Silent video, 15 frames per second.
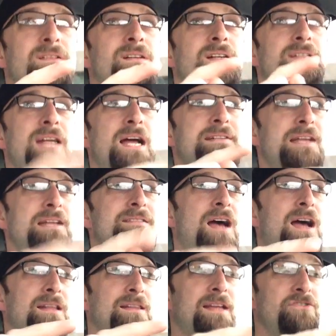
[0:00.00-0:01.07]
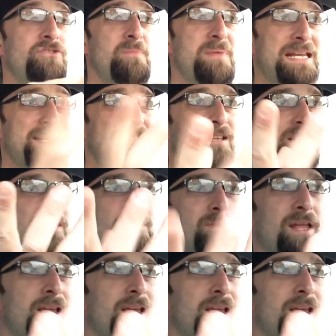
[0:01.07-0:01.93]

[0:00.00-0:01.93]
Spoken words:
a dot, like to be continued.